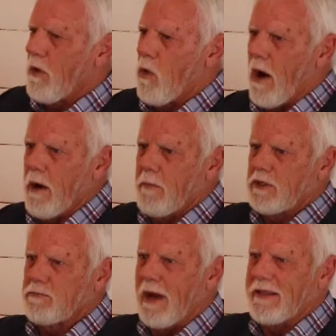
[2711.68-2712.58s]

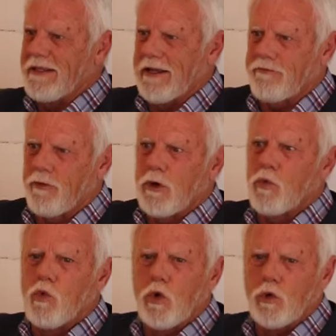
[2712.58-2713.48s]
requirements, by different
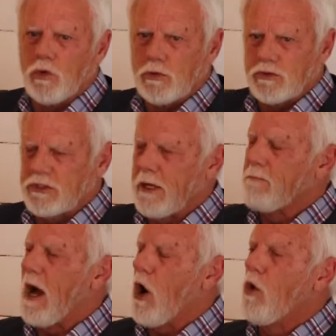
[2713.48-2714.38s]
rules
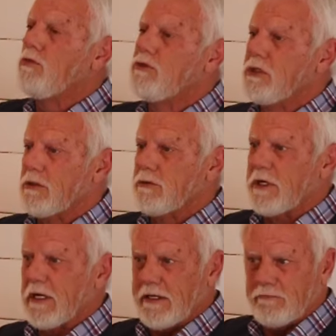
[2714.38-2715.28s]
than my own
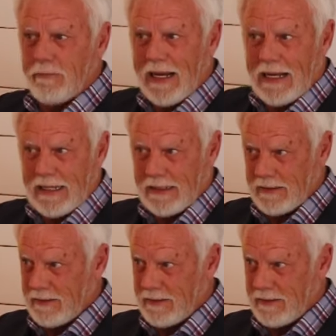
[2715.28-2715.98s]
children live by.